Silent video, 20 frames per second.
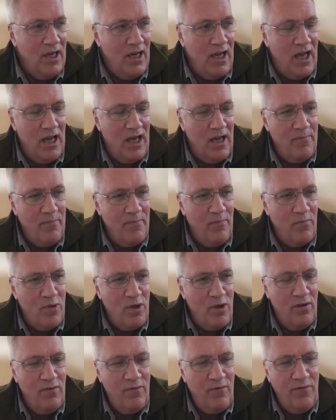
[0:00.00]

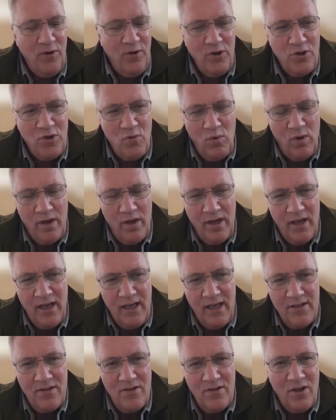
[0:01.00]
The first one
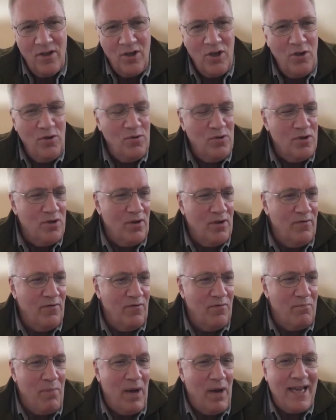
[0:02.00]
is the use
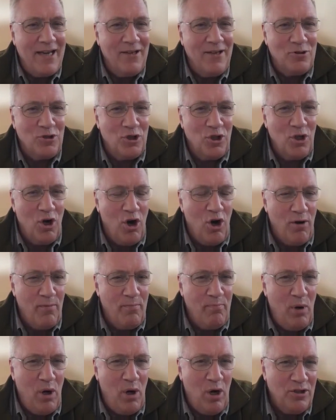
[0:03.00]
of biochar,
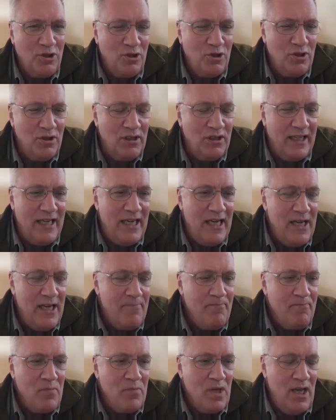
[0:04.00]
partially
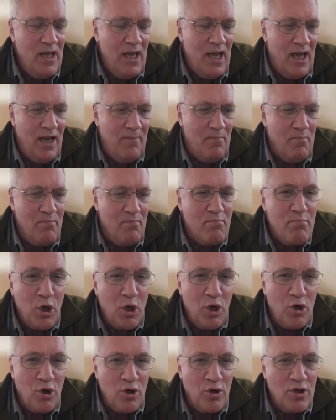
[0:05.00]

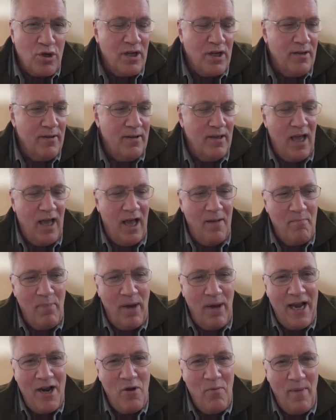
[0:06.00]
burned
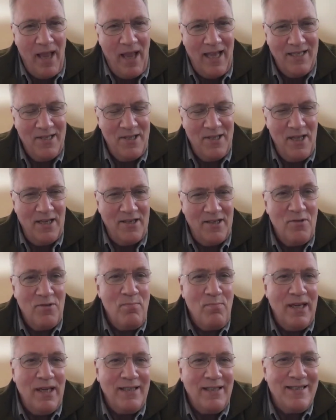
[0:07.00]
biomass that's
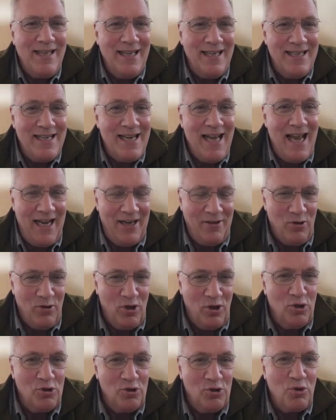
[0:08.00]
mixed into
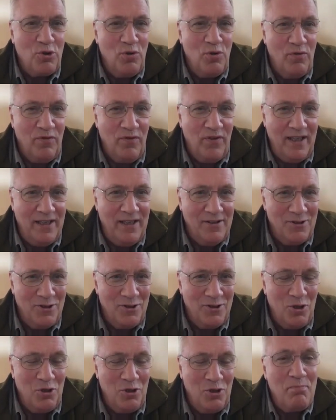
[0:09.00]
agricultural
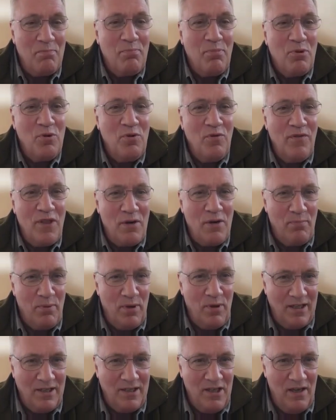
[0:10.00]
fields to improve their
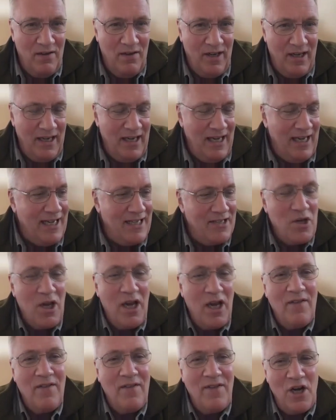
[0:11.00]
productivity. And it's
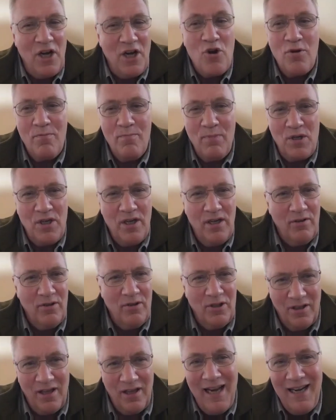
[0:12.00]
kind of an inert
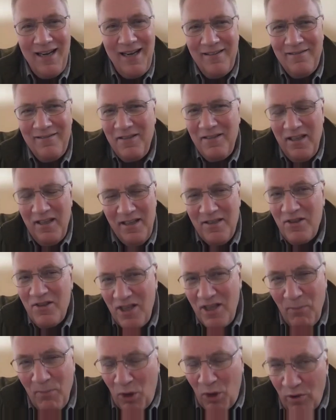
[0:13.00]
material, kind of
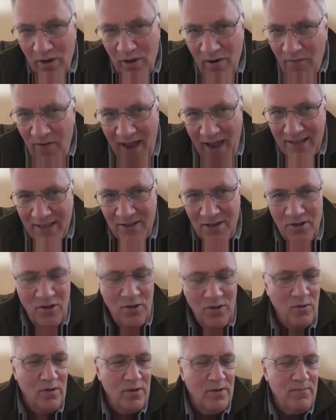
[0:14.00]
similar, in fact,
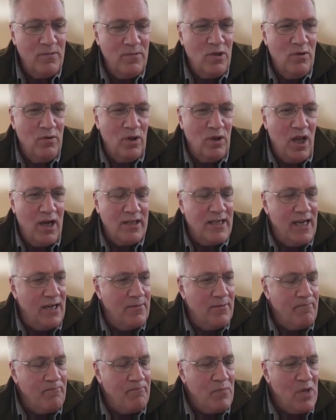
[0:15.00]
to a lockdown.